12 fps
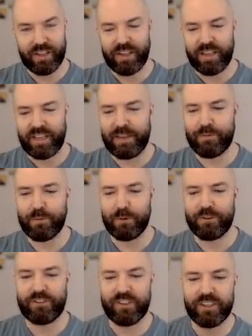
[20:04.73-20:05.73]
If we're
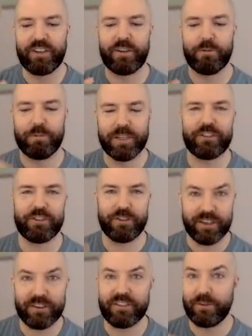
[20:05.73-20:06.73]
still reassuring
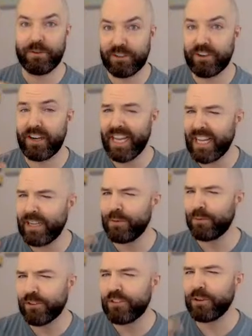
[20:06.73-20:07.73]
ourselves in our head, if we're
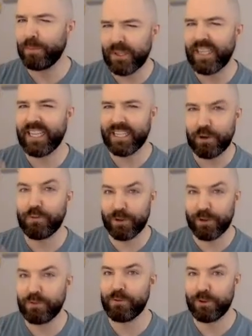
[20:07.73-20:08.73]
still playing it over and
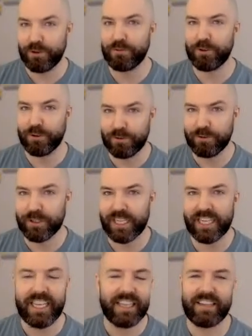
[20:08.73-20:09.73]
over and over and over
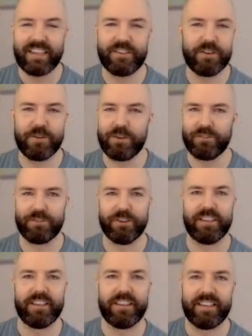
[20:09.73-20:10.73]
again, that's no different.
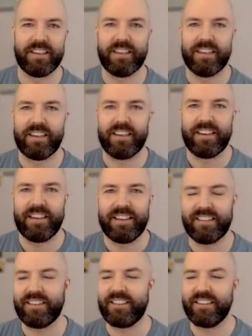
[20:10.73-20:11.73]

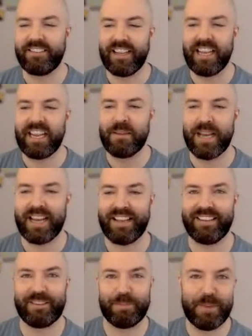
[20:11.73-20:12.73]
That's the same as
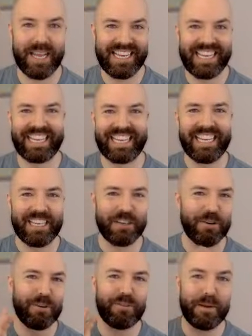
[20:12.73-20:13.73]
spending, you know, if
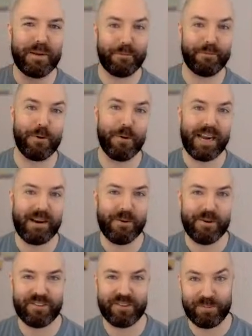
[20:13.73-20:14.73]
we spend 4
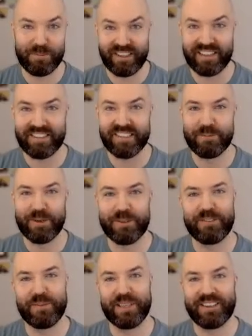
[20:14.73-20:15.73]
hours obsessing about
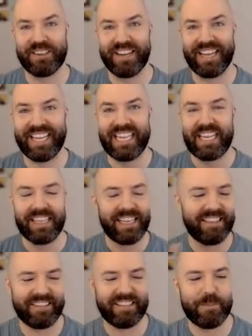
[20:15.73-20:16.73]
something in our head, that's
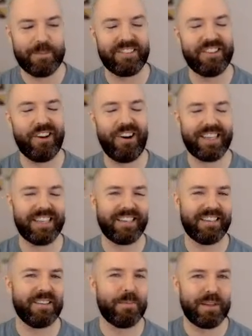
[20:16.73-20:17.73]
the same as talking to
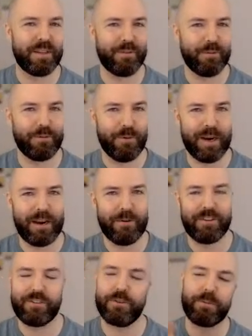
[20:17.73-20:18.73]
somebody for 4
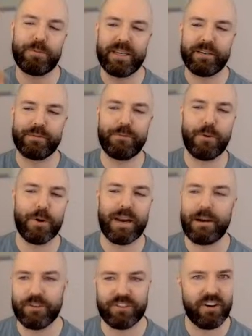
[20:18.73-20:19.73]
hours or spending 4
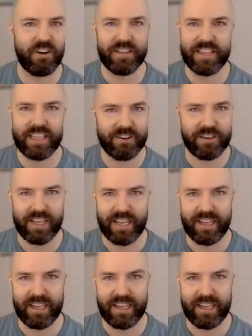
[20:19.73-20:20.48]
hours on the internet